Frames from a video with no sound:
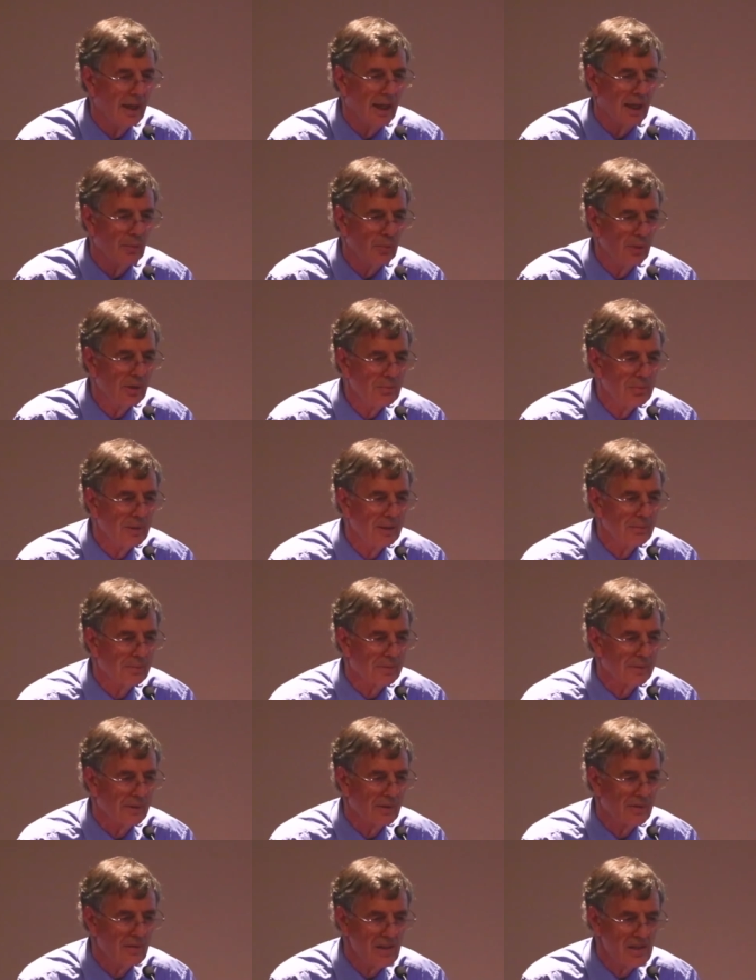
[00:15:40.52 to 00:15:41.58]
And we've been
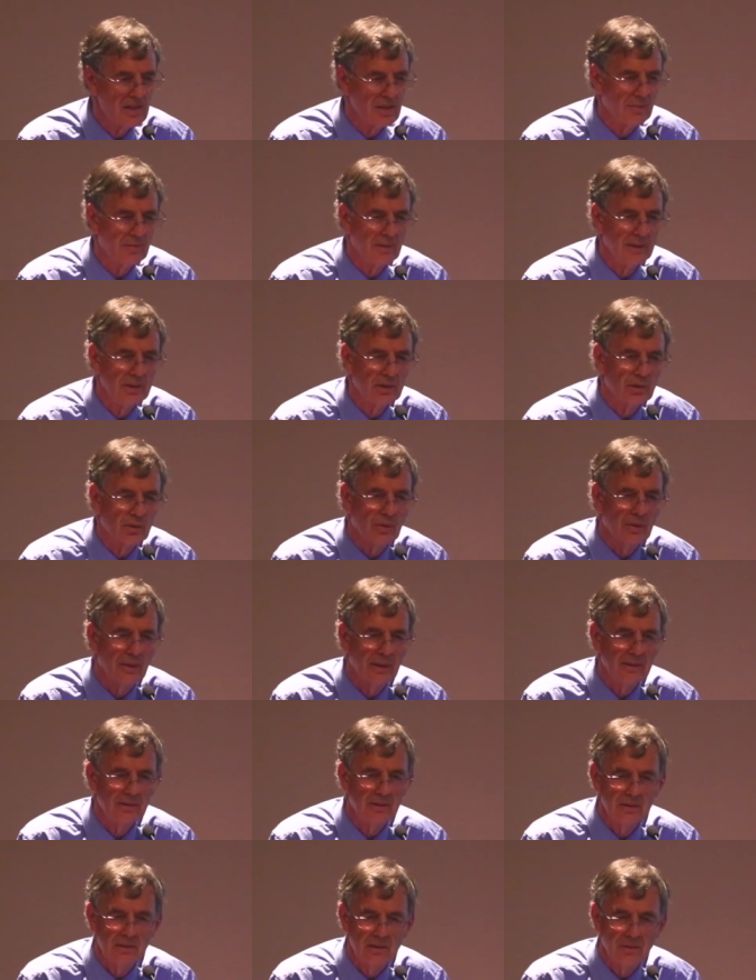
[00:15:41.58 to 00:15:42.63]
progressively
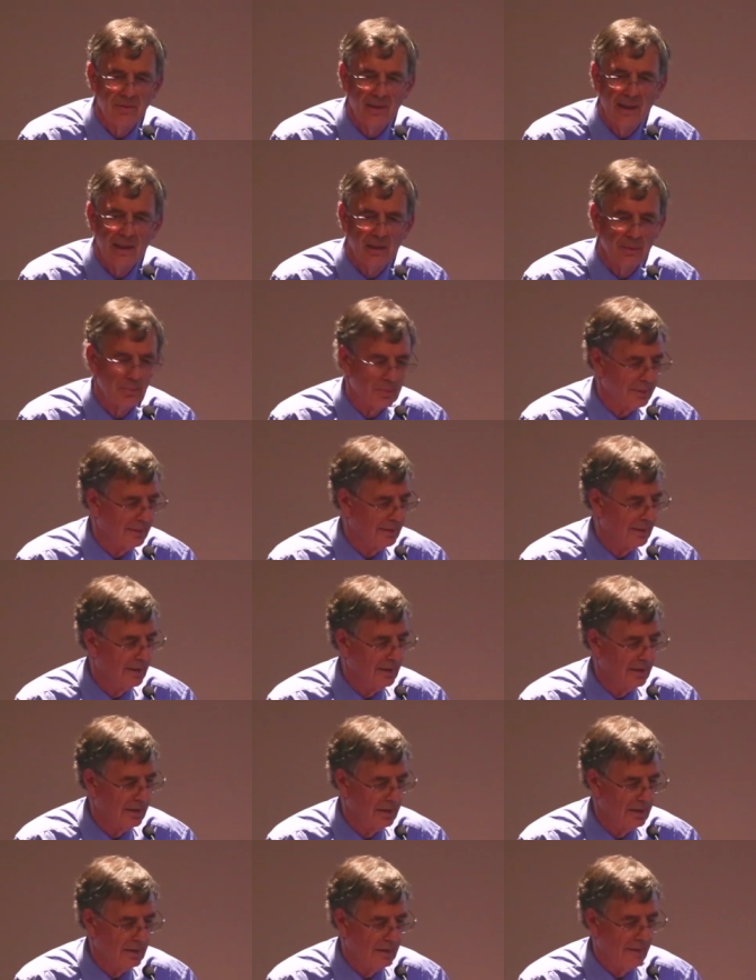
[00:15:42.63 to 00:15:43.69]
trying to develop
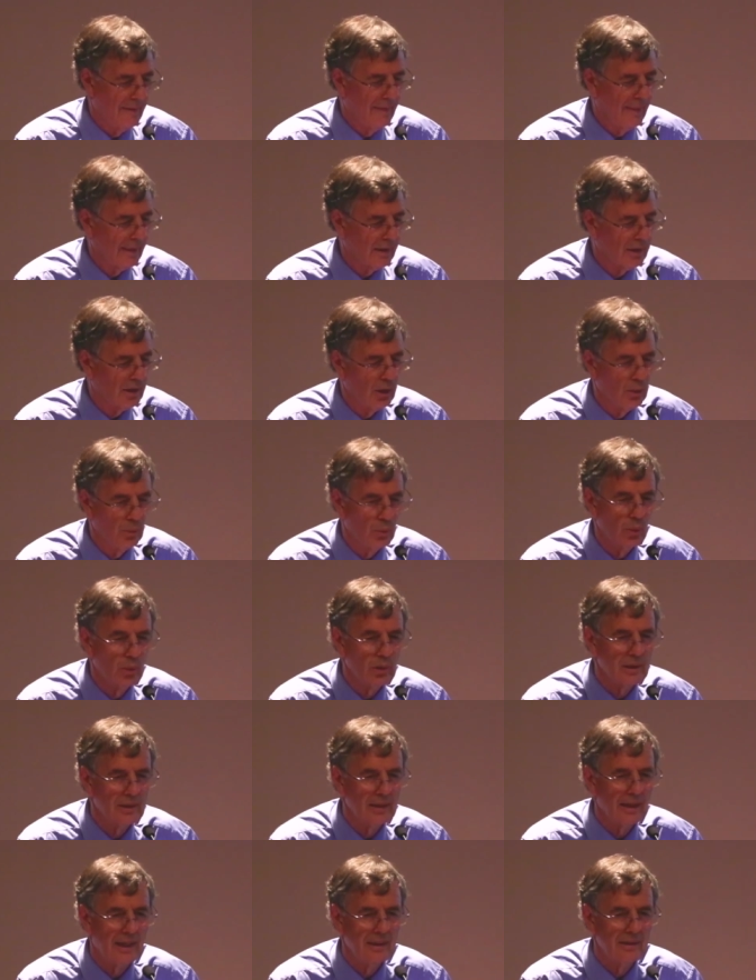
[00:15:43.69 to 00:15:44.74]

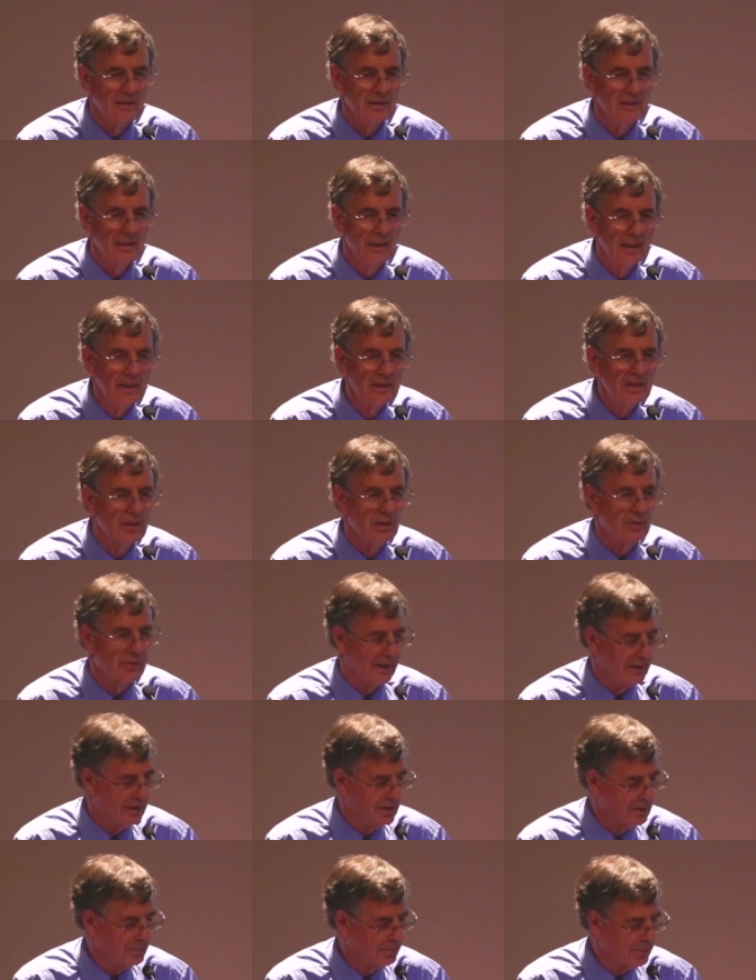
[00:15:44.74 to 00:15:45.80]
coordinated,
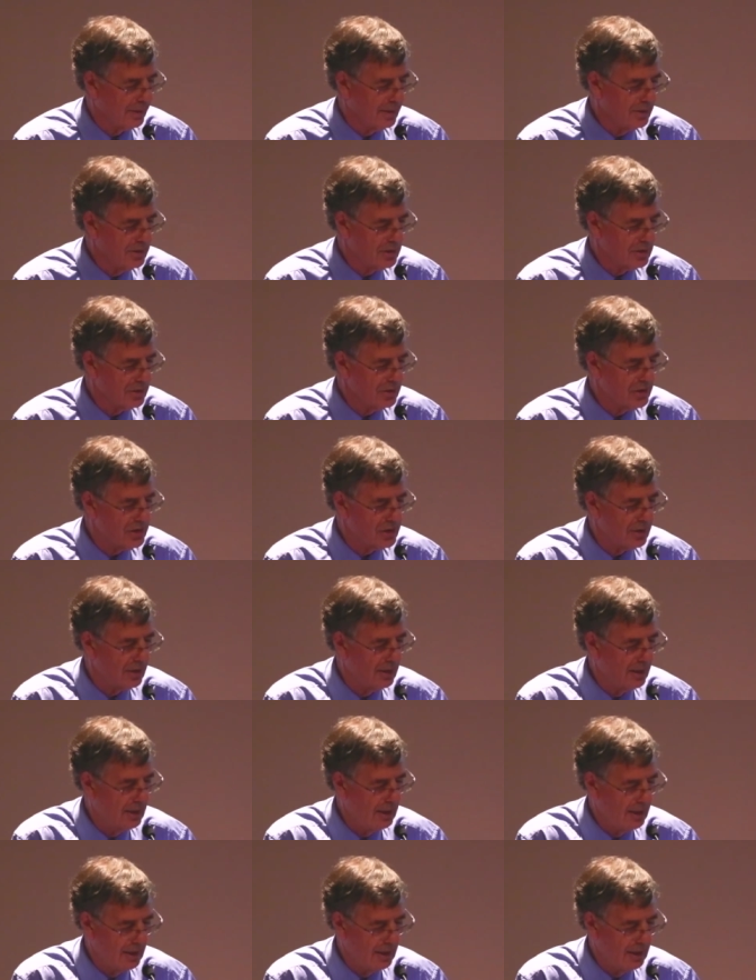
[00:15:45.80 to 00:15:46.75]
integrated approaches